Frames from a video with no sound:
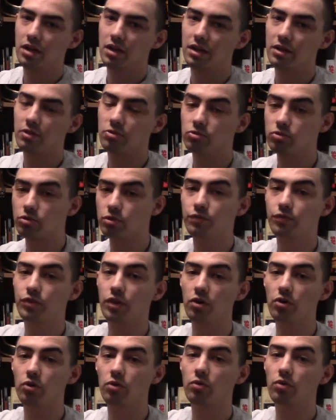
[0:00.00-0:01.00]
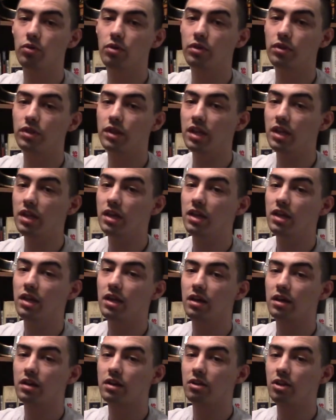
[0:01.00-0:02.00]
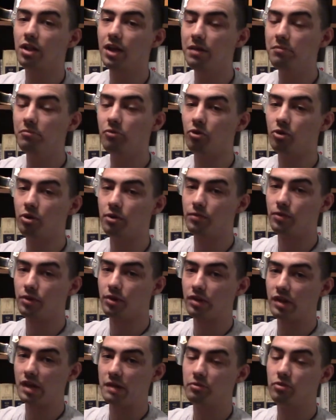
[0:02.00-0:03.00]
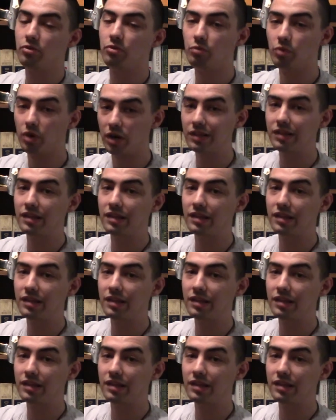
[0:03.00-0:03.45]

Now, in truth, though, the claymore, for example, was